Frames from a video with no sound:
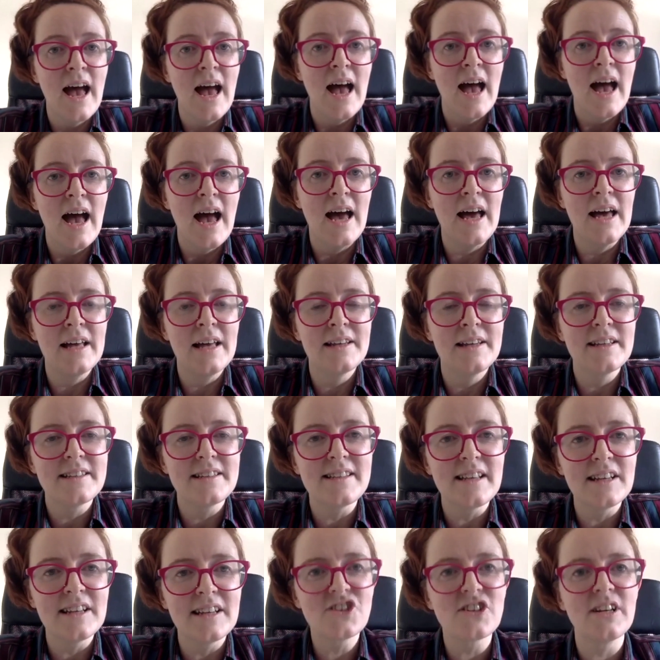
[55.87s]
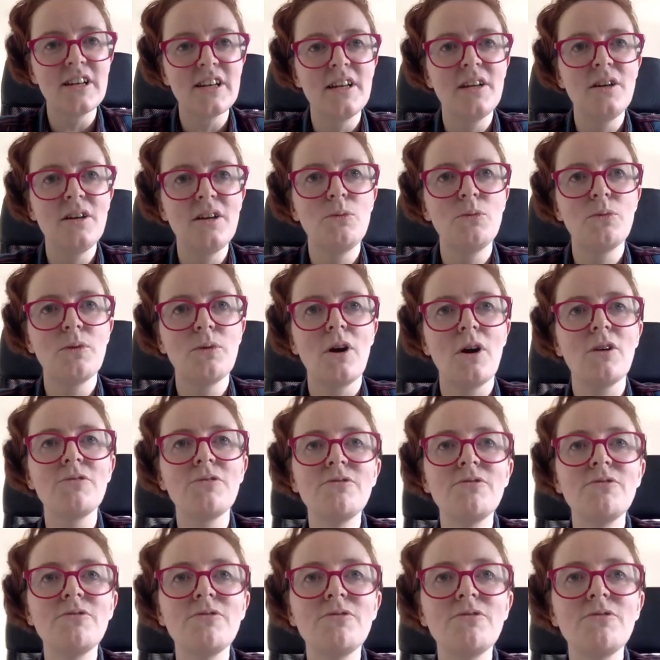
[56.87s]
And essentially, our
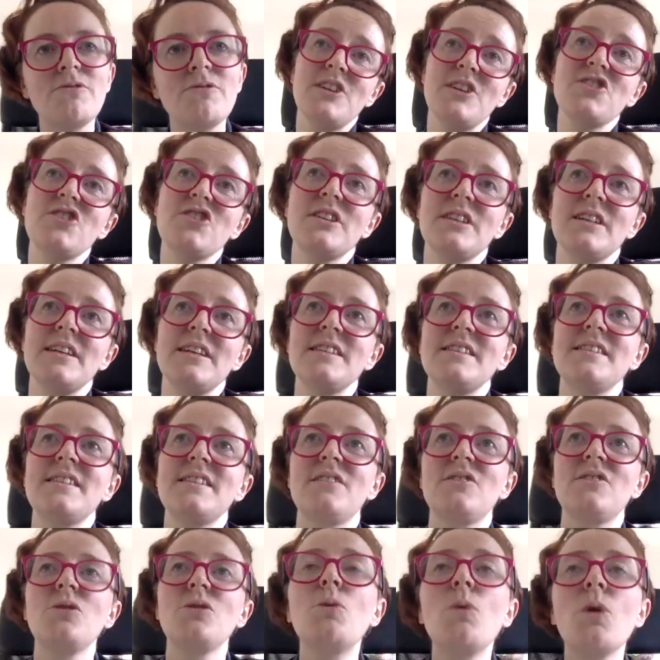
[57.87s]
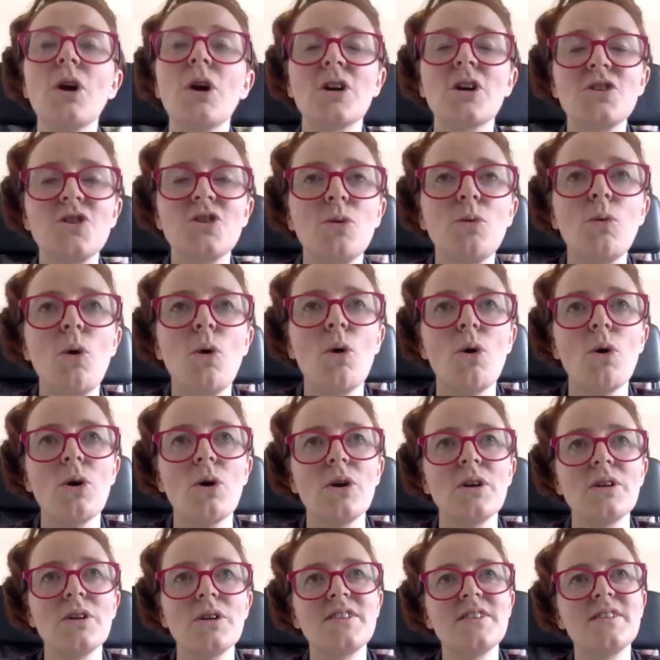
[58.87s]
real vision is to work
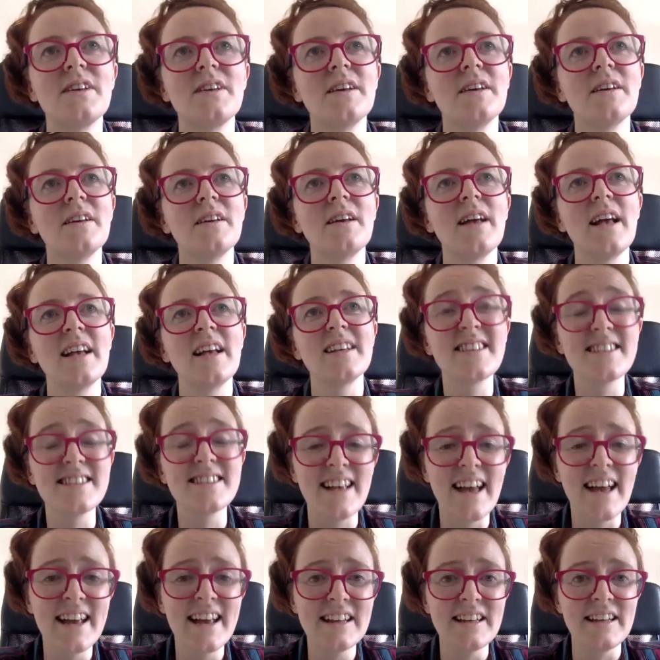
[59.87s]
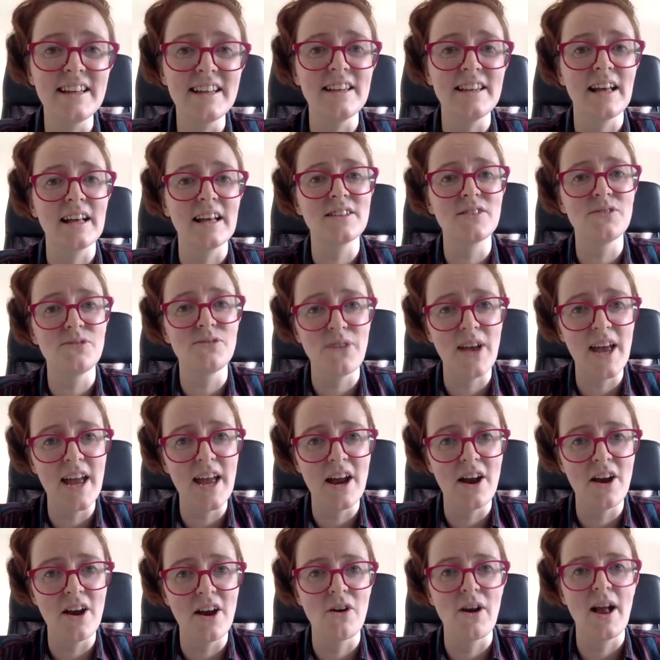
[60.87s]
towards a society that's
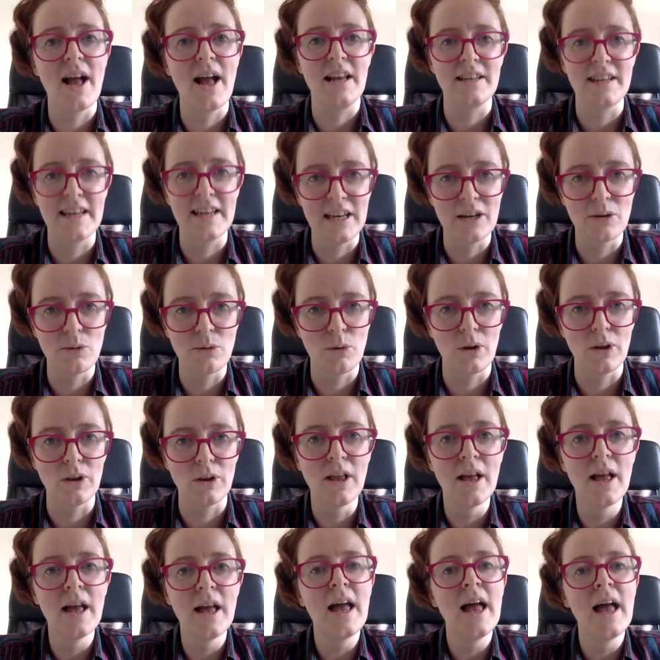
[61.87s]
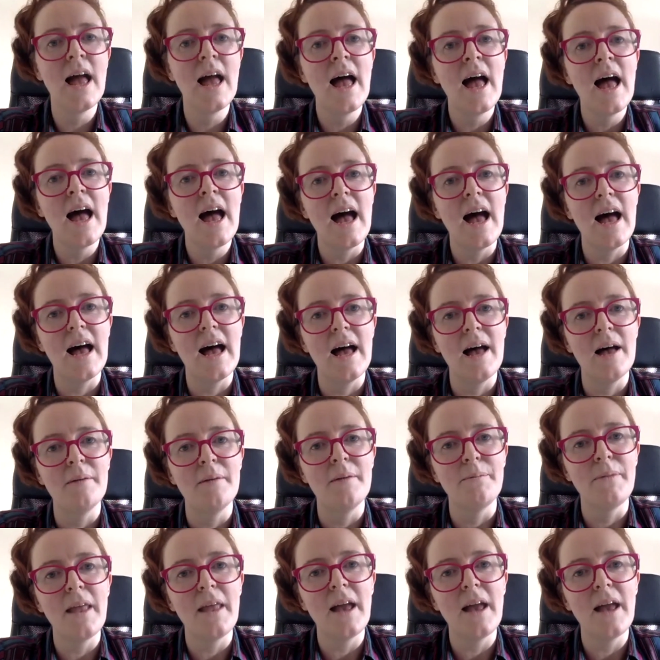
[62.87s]
fair and equal. And